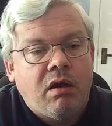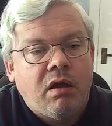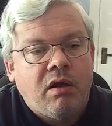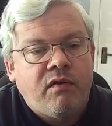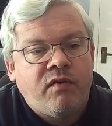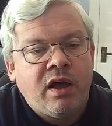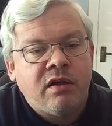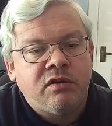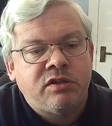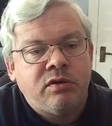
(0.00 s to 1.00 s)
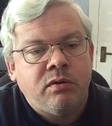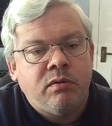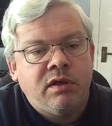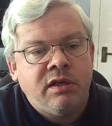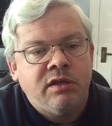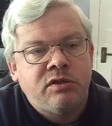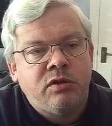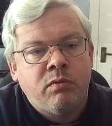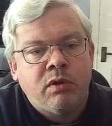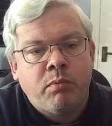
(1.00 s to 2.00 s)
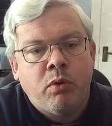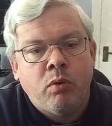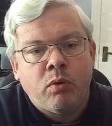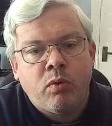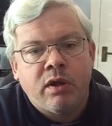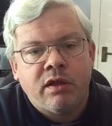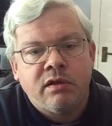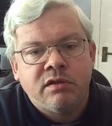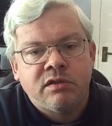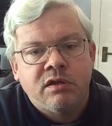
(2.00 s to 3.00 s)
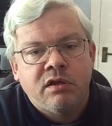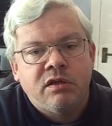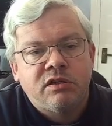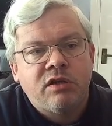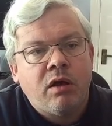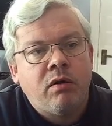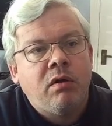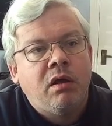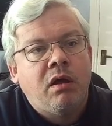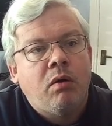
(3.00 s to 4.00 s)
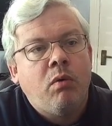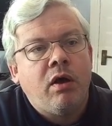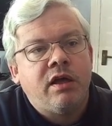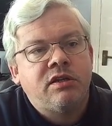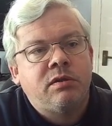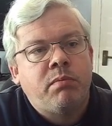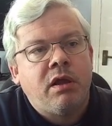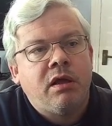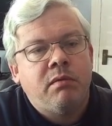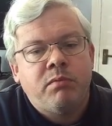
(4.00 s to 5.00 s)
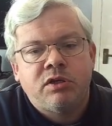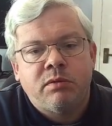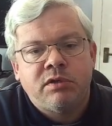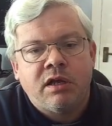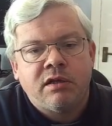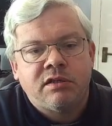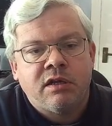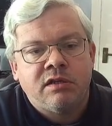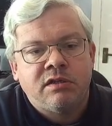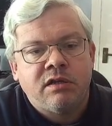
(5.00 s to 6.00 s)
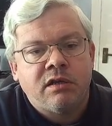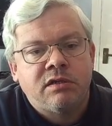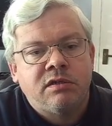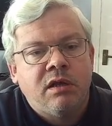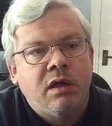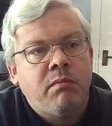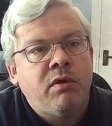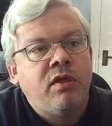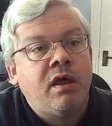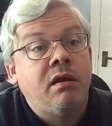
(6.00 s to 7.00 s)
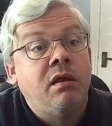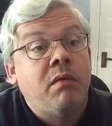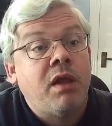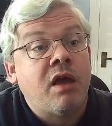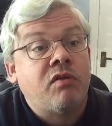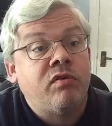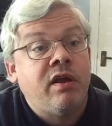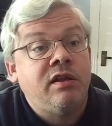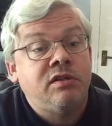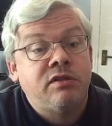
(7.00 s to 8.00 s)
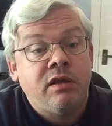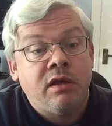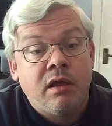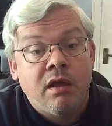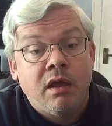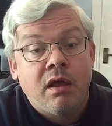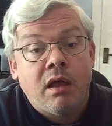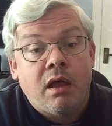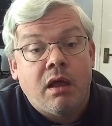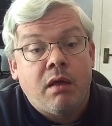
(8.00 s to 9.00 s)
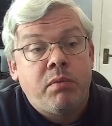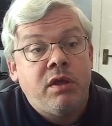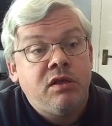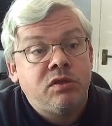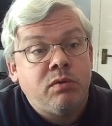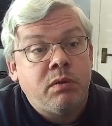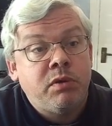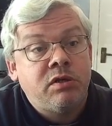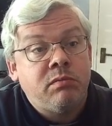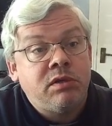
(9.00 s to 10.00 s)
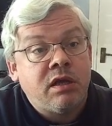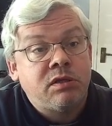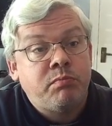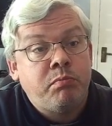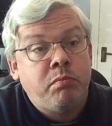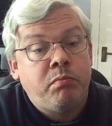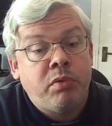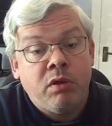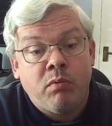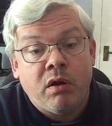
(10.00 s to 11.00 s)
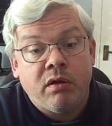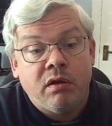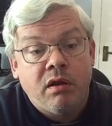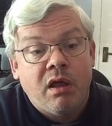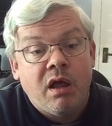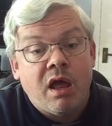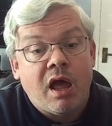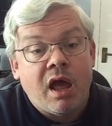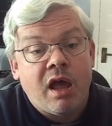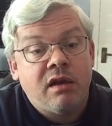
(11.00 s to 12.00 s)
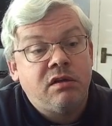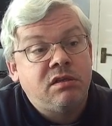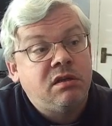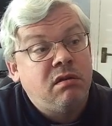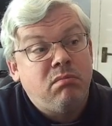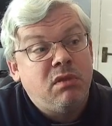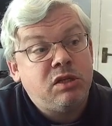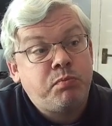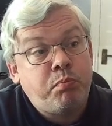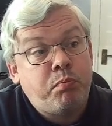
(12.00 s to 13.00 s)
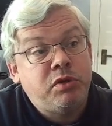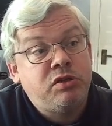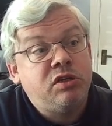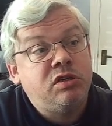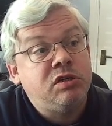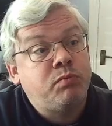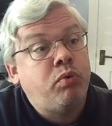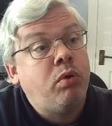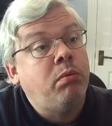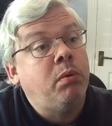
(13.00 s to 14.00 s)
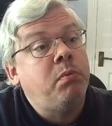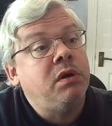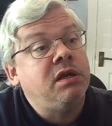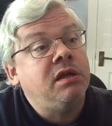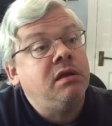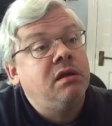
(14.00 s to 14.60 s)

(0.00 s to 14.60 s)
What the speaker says: fails to e2 when the pawn queens, so white has to play bishop takes a6, but then black regains the piece with bishop takes b1, and this position is probably